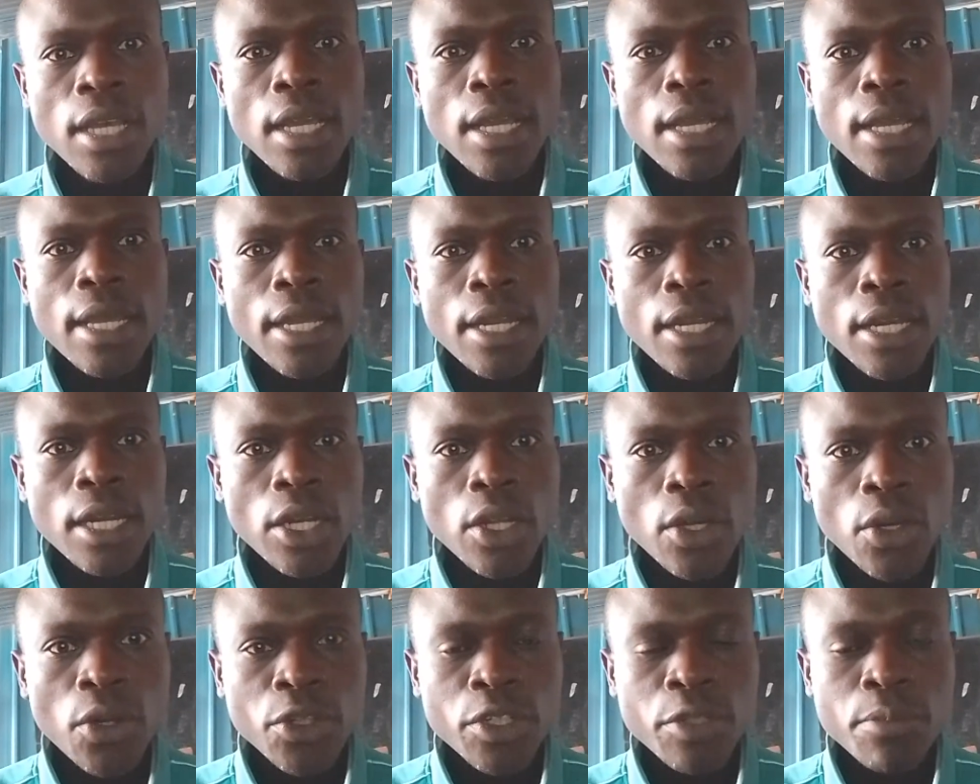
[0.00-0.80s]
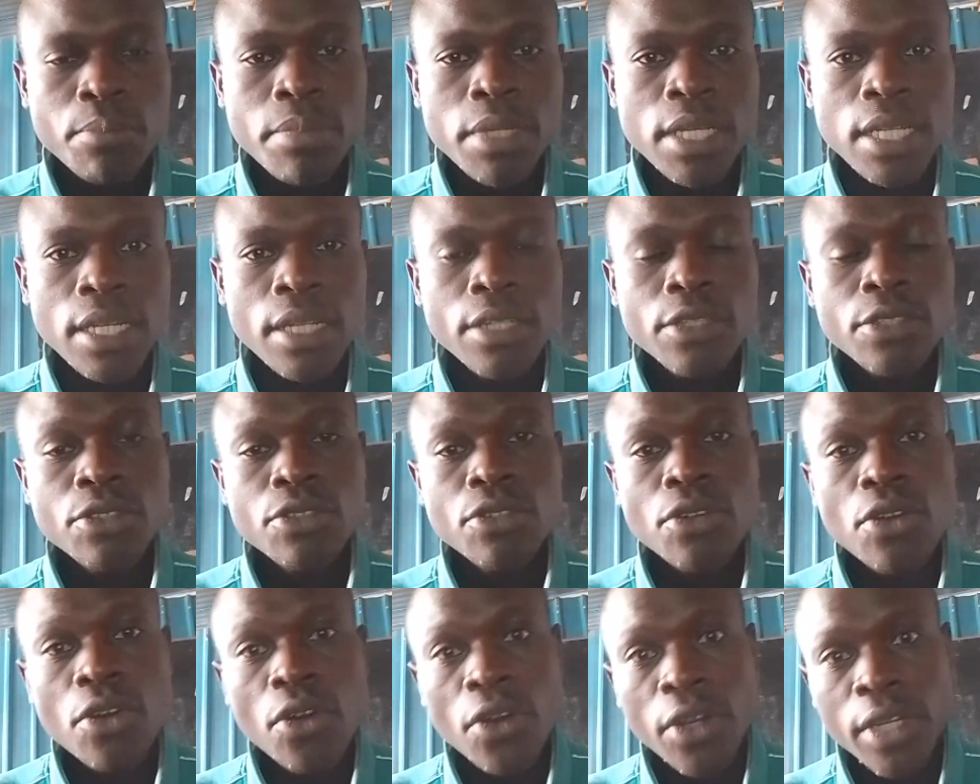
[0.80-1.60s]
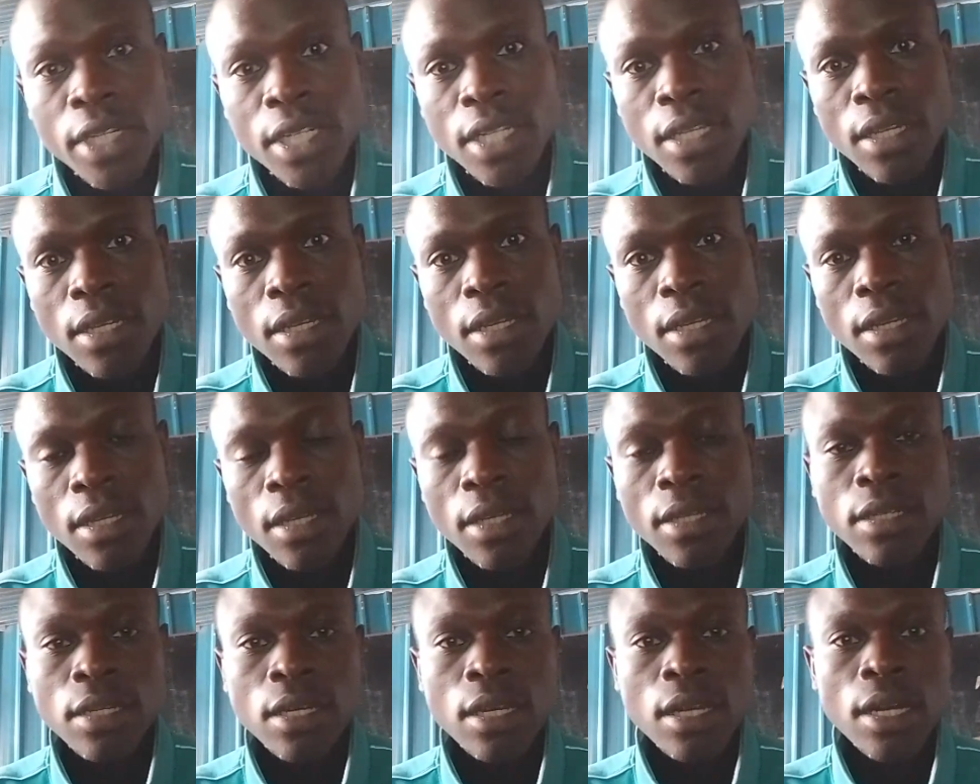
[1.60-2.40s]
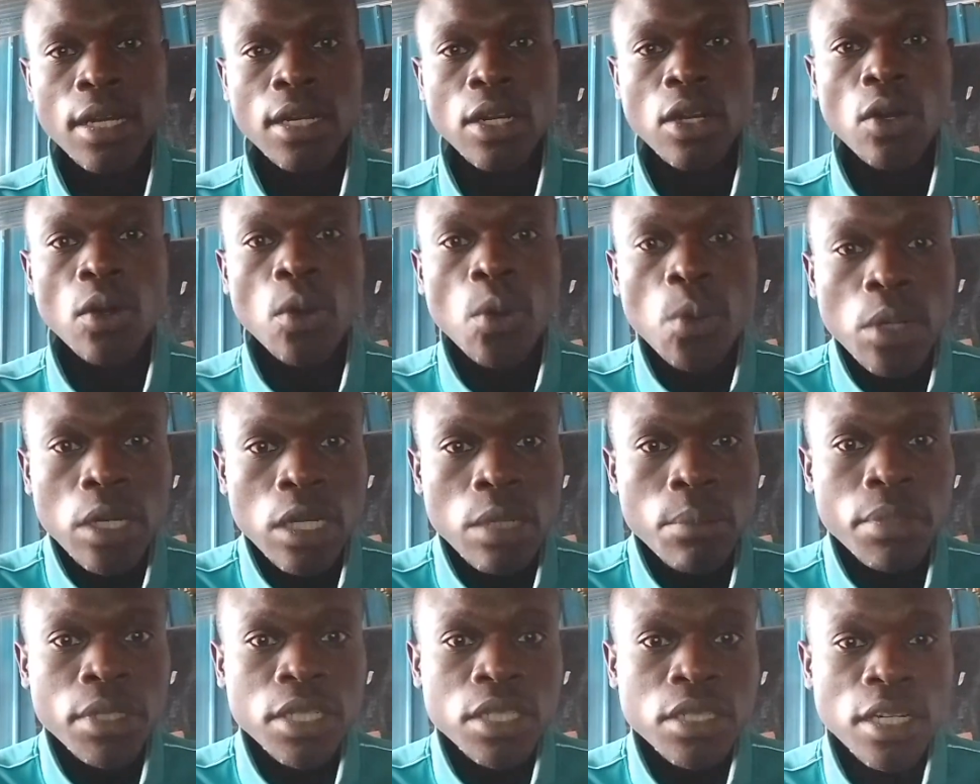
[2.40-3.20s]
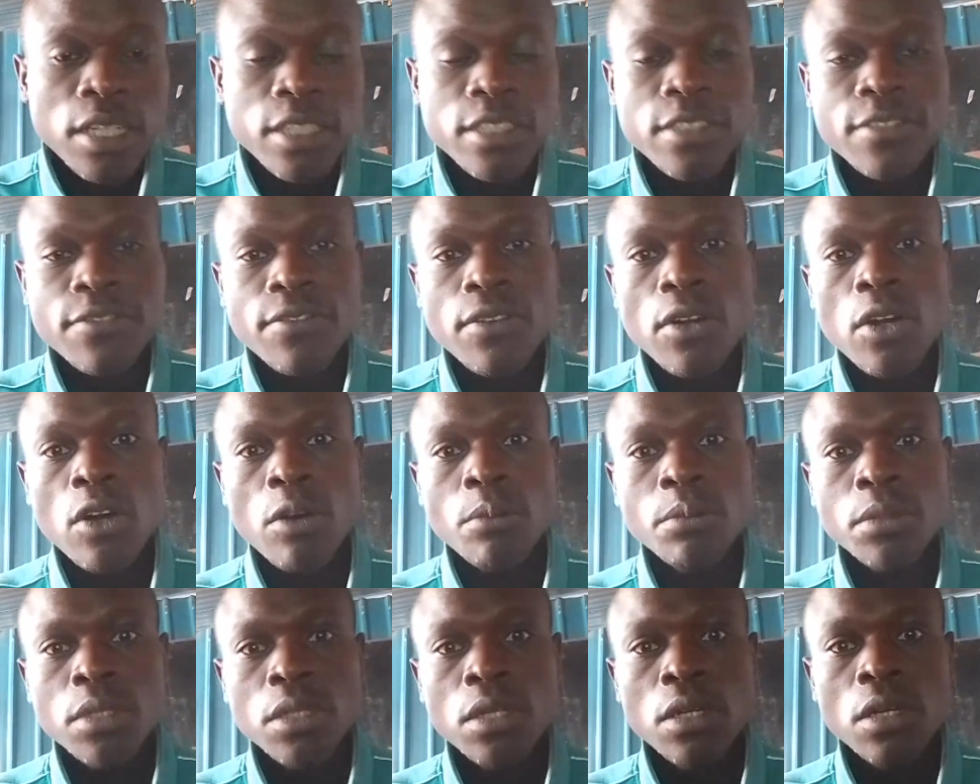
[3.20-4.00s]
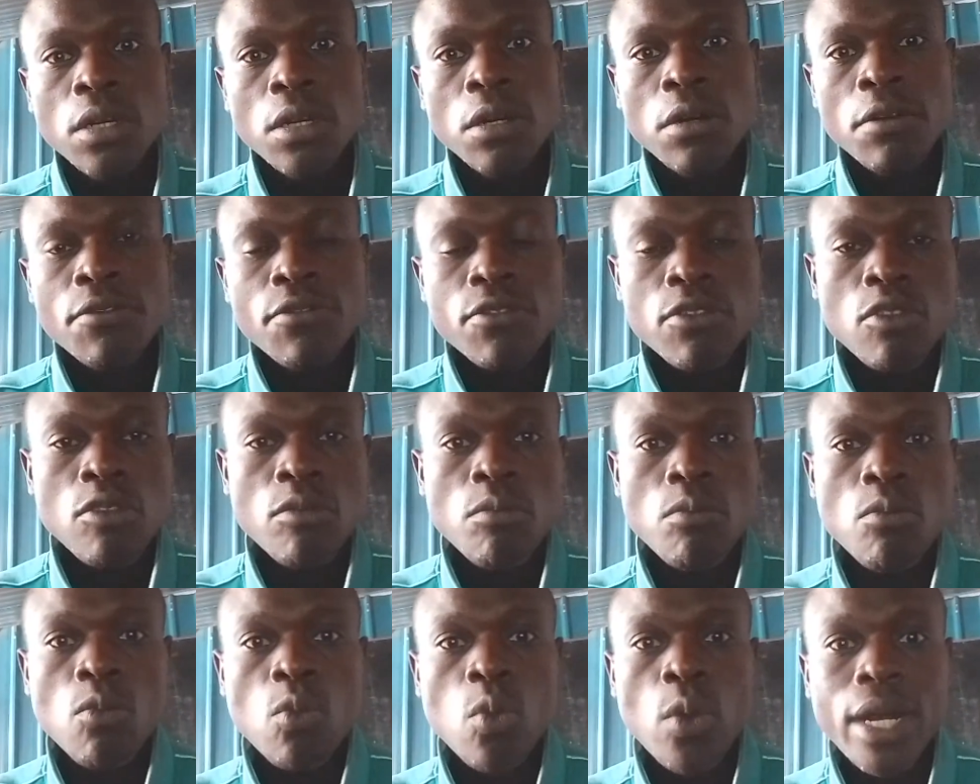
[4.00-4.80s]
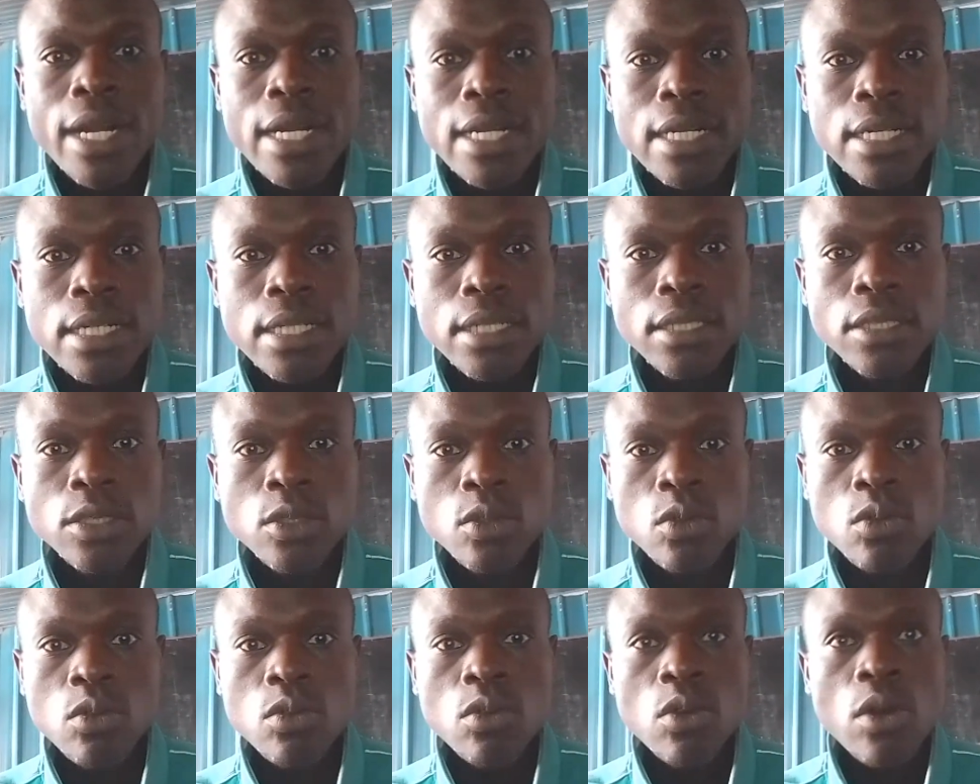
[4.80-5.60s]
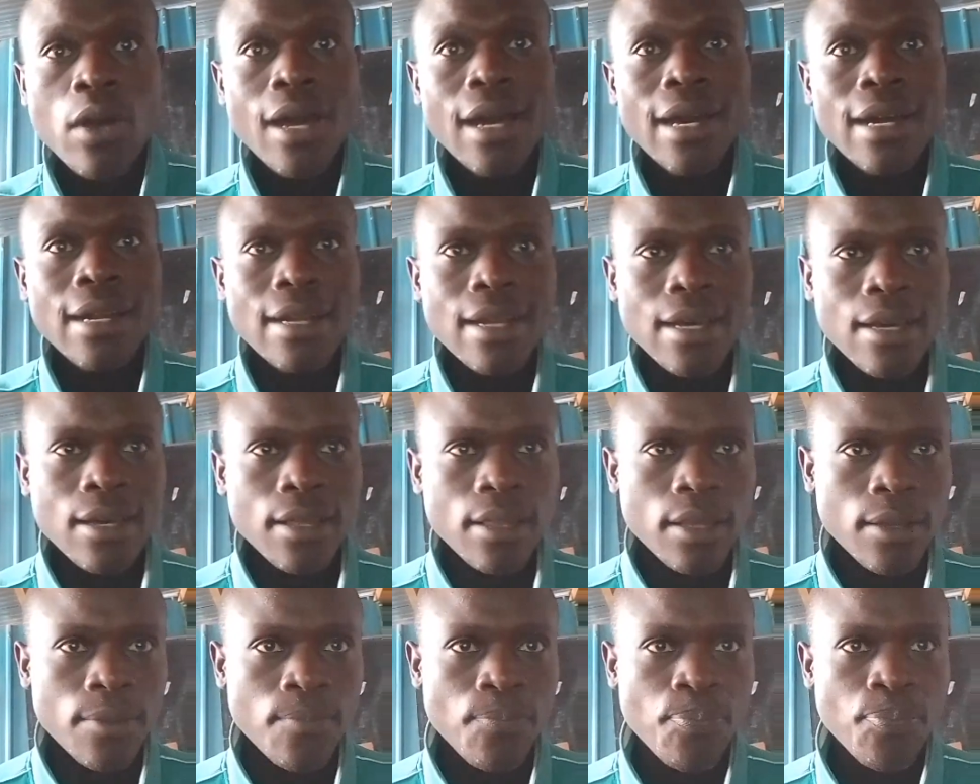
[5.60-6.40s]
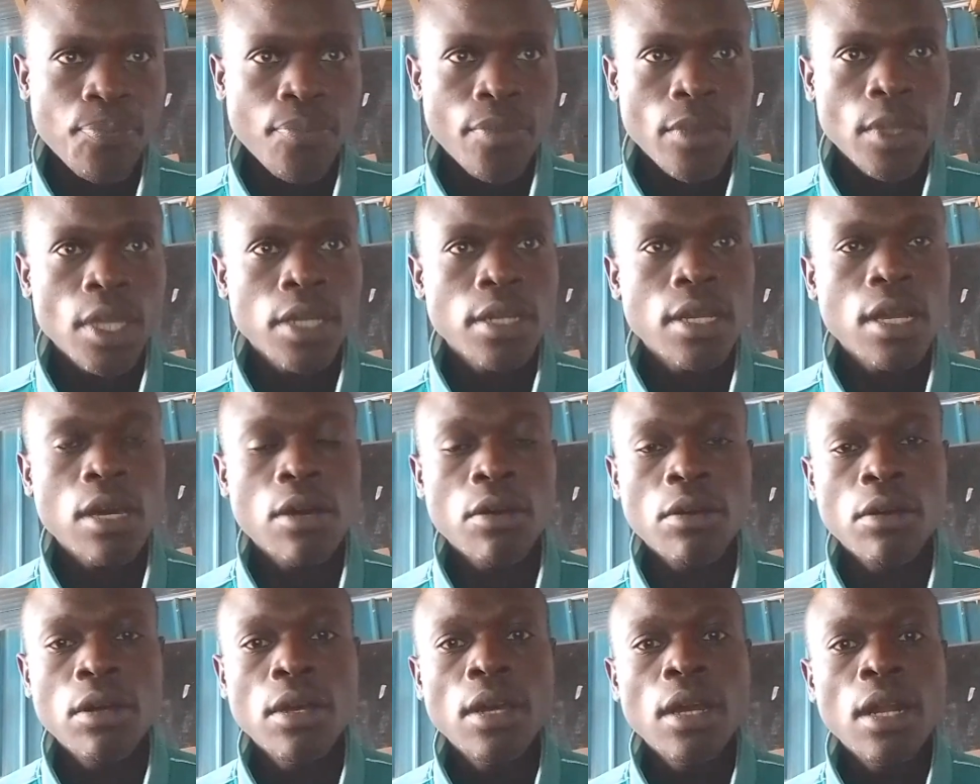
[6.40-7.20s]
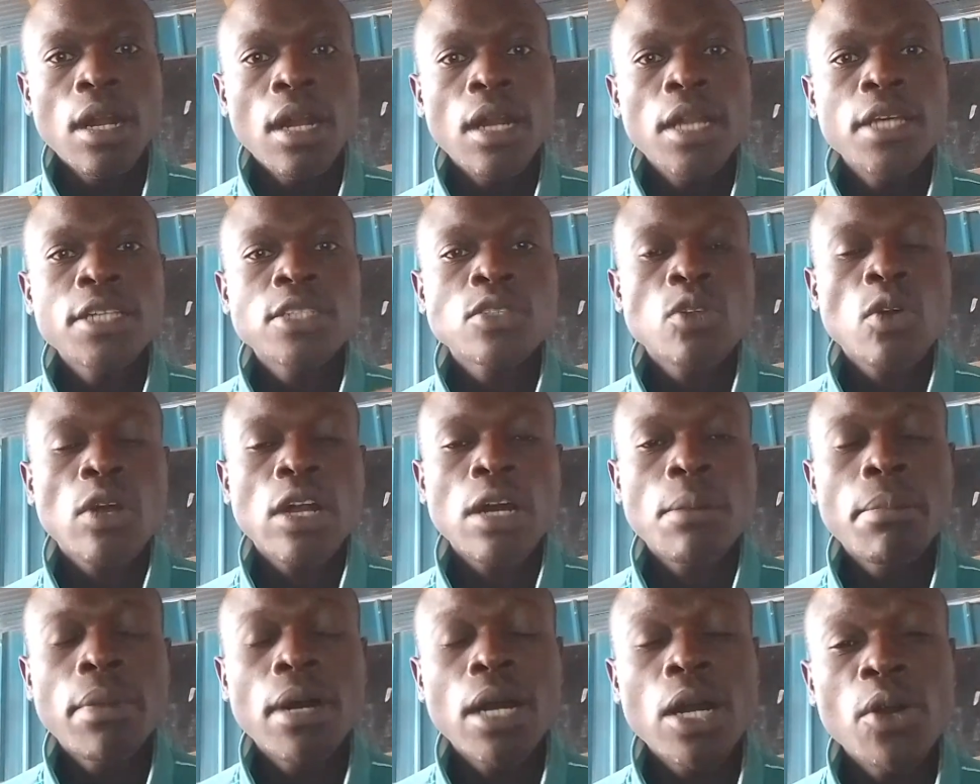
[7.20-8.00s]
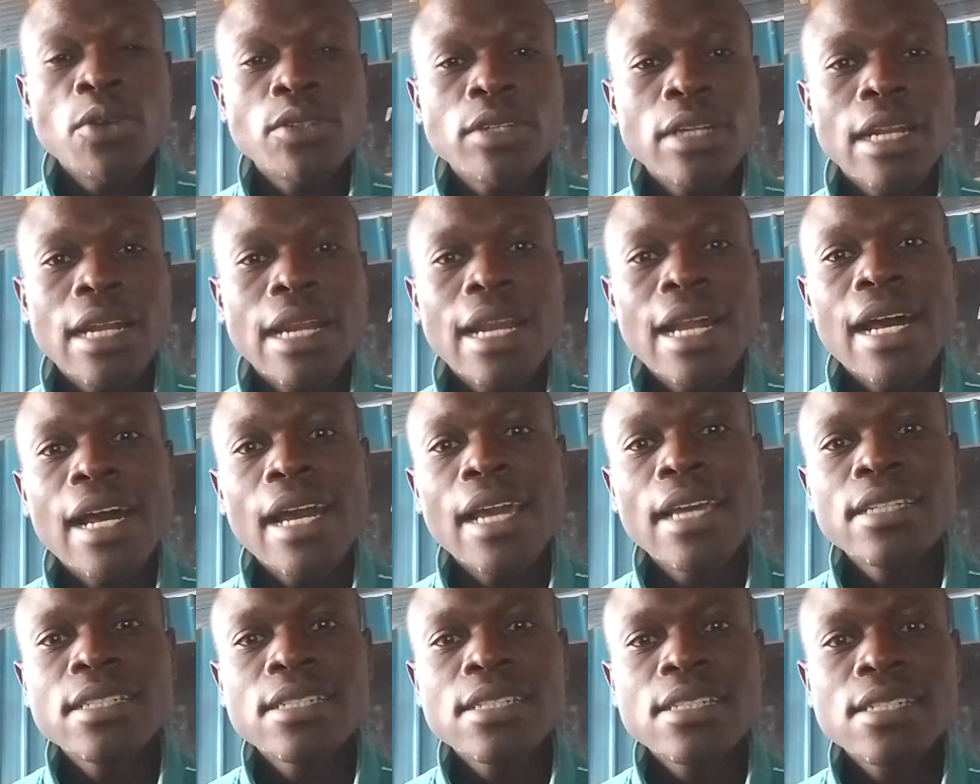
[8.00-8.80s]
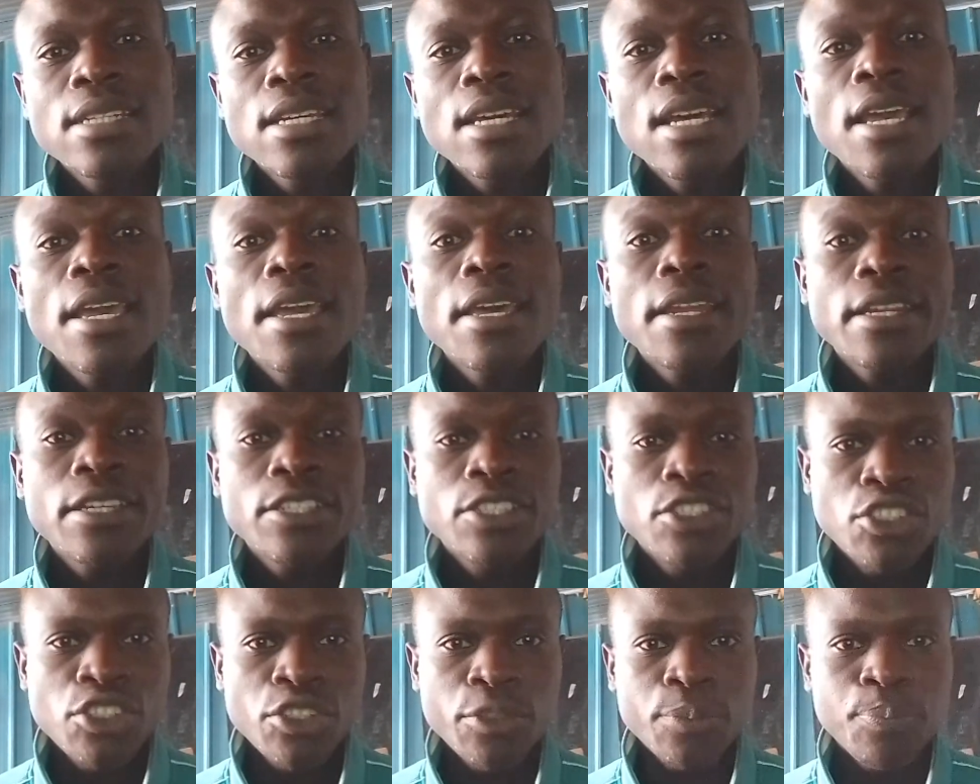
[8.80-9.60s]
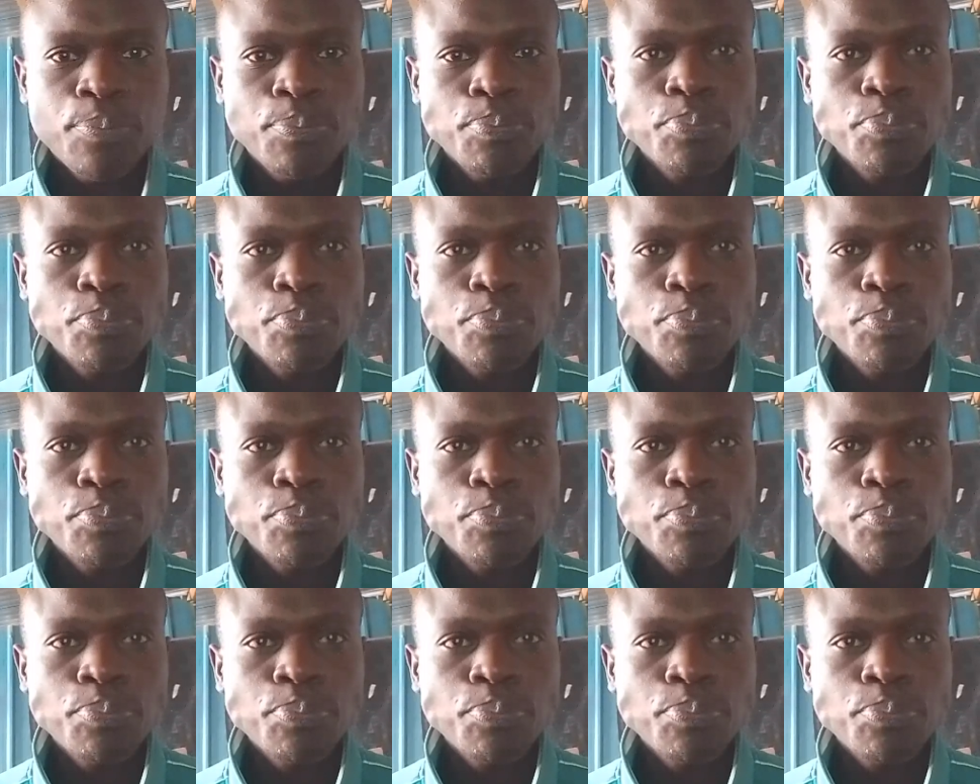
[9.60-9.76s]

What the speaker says: cannot be destroyed. It can only be transformed from one to another. Now, let's talk about light energy.